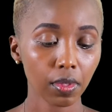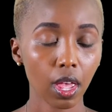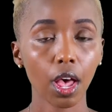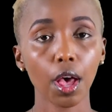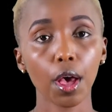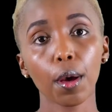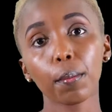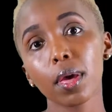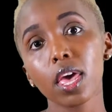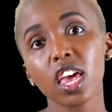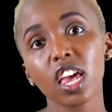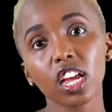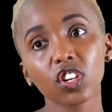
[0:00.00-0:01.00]
Um,
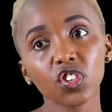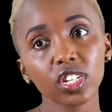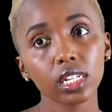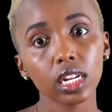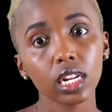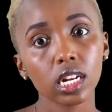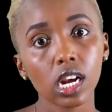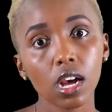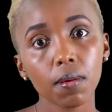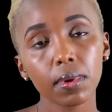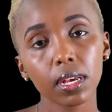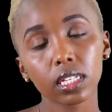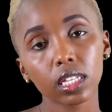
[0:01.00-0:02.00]
interest
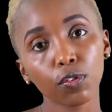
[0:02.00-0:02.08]
income is